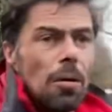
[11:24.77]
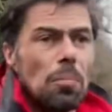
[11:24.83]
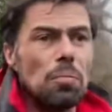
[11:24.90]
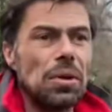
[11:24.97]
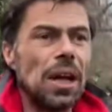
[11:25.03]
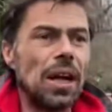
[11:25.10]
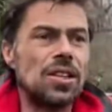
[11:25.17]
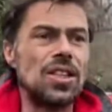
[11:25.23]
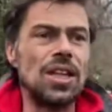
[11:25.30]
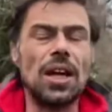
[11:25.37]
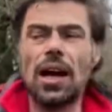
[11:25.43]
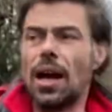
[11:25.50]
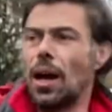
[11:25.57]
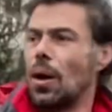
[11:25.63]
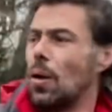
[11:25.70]
Bloody
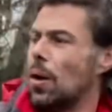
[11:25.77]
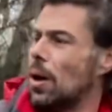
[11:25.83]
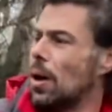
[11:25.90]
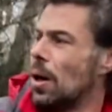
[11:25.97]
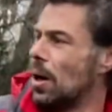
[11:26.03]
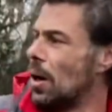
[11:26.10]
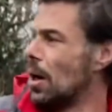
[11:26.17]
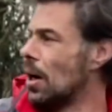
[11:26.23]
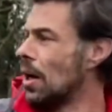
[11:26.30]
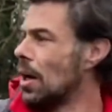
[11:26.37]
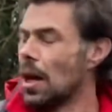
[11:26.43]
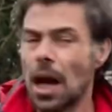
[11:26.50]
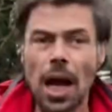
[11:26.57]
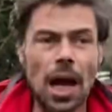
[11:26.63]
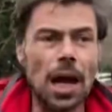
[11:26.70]
hell.
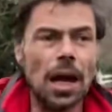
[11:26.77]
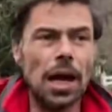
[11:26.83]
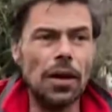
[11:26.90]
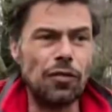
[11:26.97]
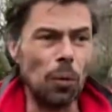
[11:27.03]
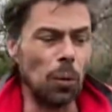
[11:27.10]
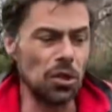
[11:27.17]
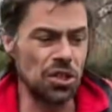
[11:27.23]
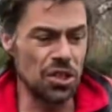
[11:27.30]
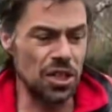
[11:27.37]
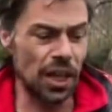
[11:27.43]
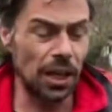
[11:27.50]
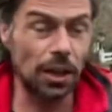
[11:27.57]
If it wasn't 10